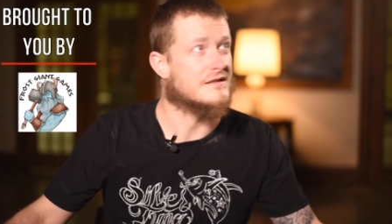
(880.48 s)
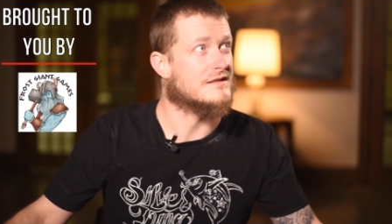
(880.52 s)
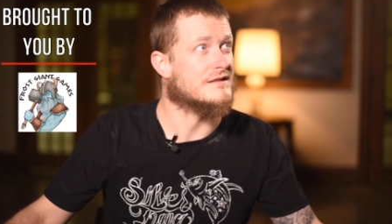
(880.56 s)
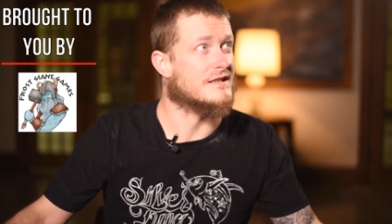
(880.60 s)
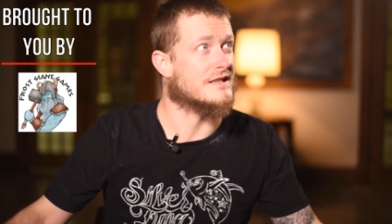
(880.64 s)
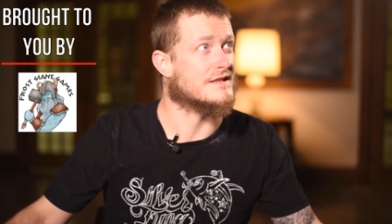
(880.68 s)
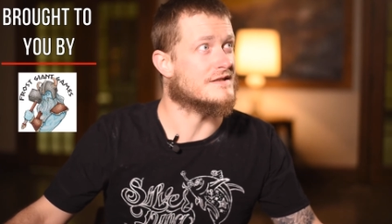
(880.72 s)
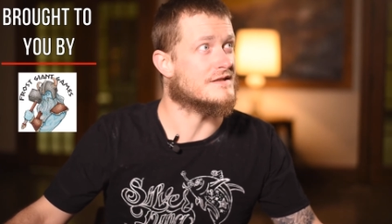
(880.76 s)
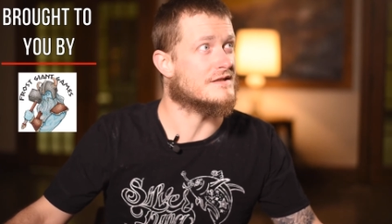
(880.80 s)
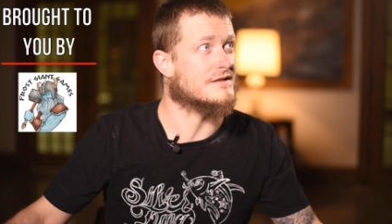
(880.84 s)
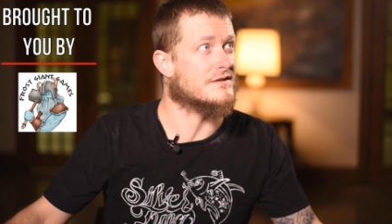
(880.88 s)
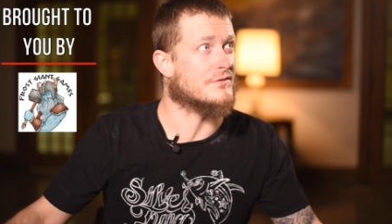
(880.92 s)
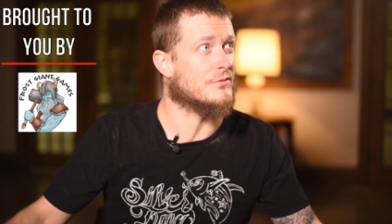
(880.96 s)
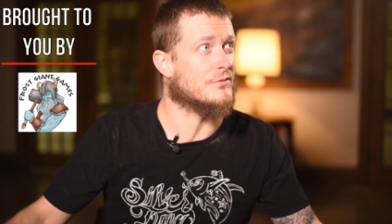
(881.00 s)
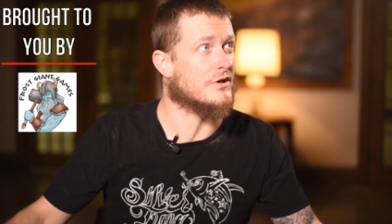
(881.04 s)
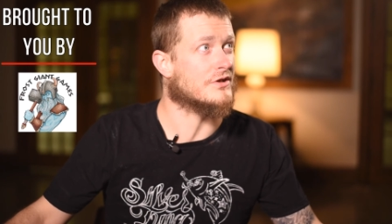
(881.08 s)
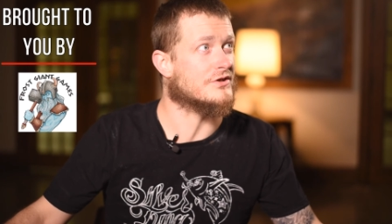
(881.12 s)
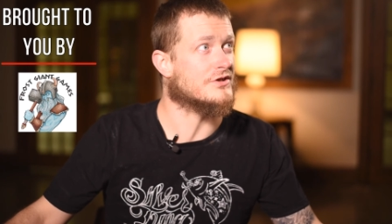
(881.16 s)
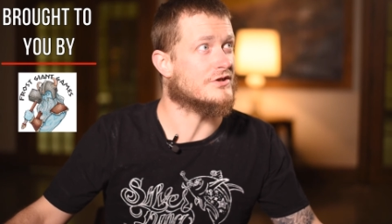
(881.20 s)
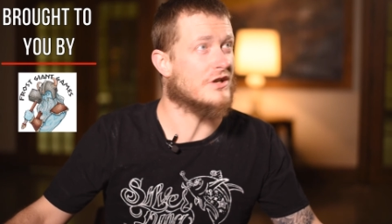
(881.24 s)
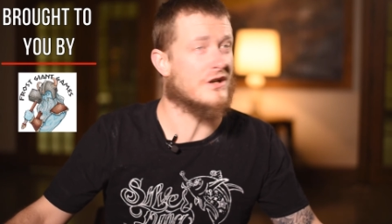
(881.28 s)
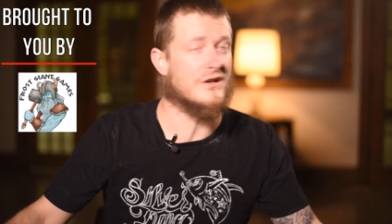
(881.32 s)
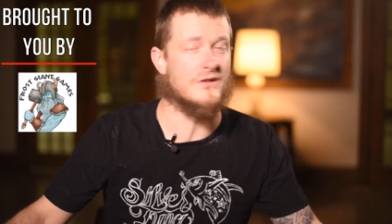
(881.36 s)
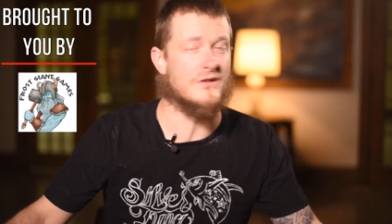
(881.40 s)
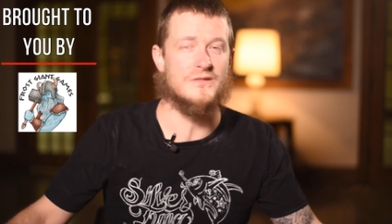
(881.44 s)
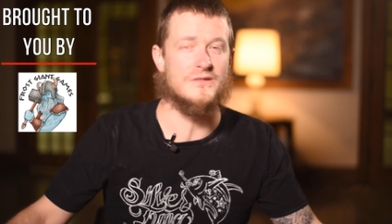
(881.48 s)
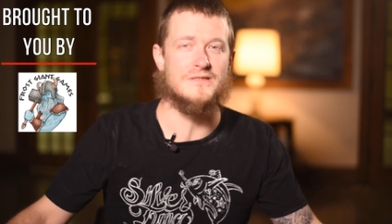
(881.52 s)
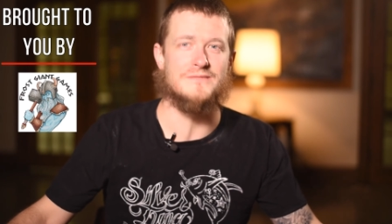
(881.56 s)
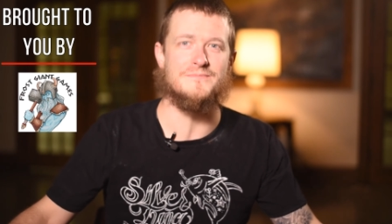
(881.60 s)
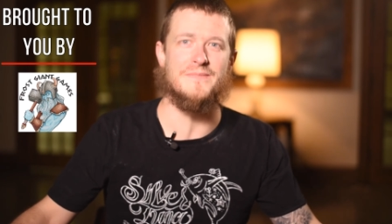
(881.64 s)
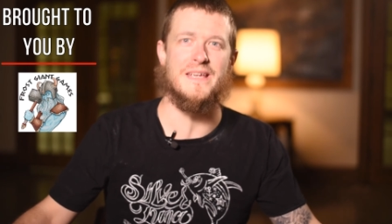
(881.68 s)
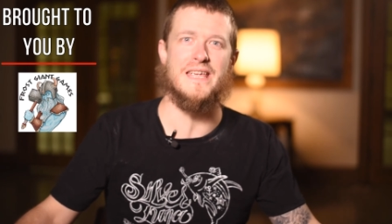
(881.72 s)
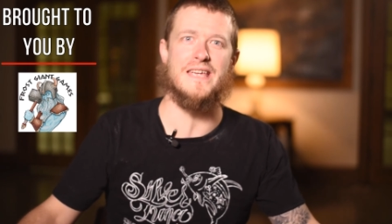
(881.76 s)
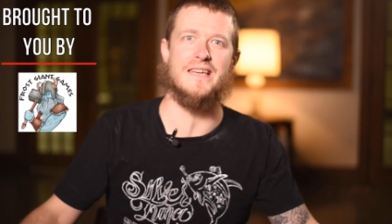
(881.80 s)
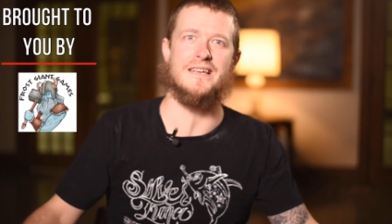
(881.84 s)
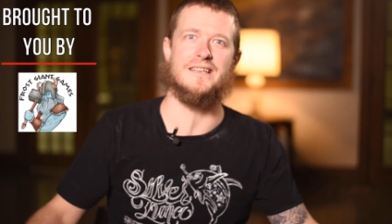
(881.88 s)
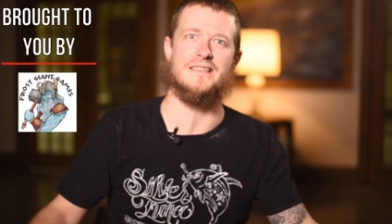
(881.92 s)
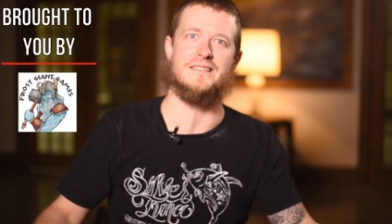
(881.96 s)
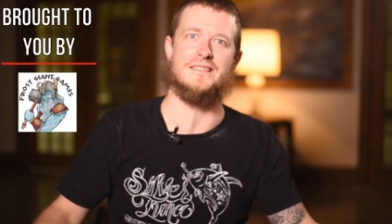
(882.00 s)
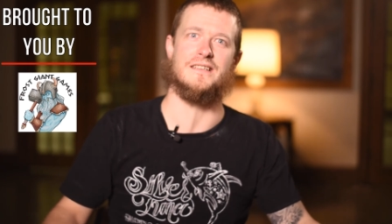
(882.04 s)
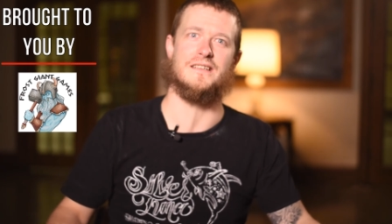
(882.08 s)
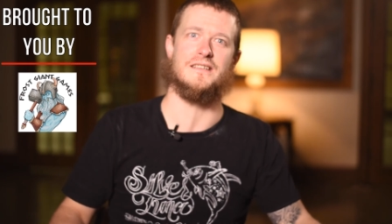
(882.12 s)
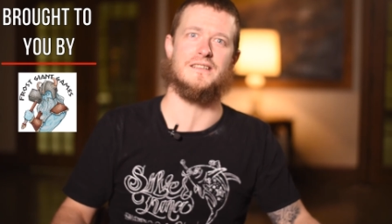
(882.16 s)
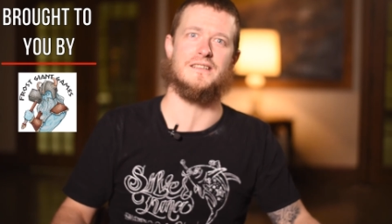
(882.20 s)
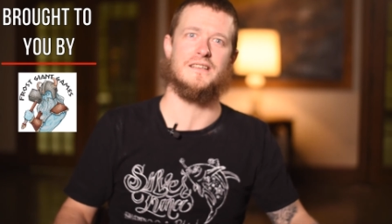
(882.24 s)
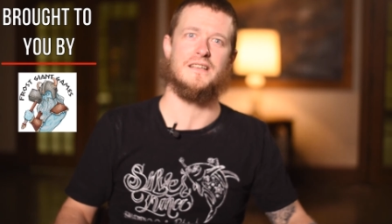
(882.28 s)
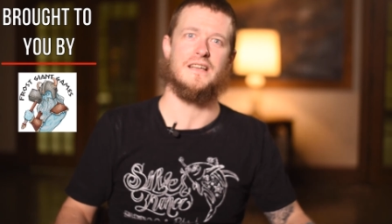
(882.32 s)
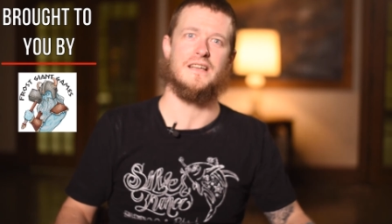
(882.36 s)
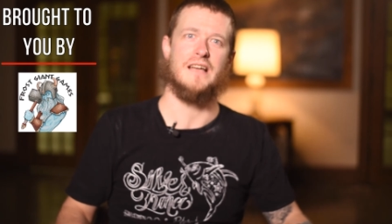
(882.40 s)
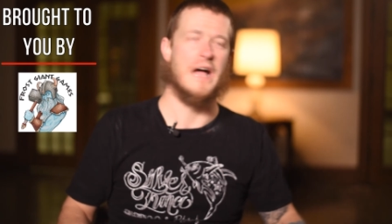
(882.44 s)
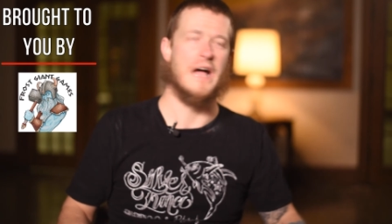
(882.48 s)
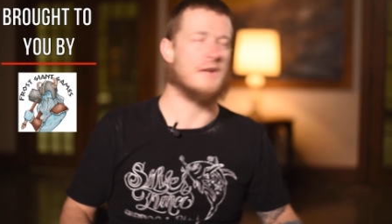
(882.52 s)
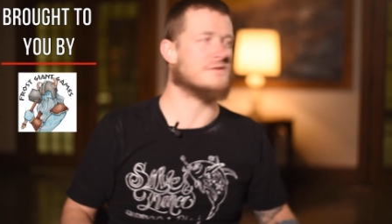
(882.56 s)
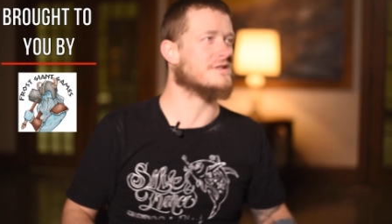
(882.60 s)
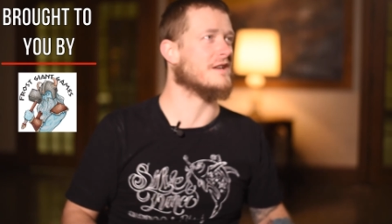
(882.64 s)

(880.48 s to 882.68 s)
the wrong show? Man, I